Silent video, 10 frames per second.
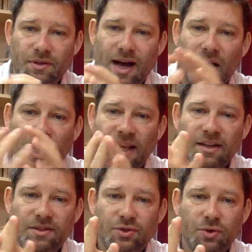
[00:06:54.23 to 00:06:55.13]
are
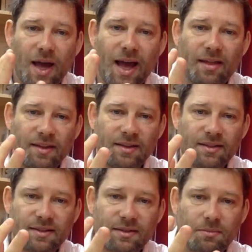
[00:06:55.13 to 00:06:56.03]
linked to
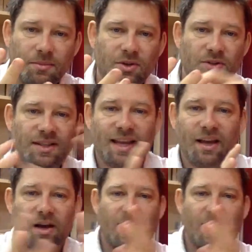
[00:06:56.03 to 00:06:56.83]
ethics because they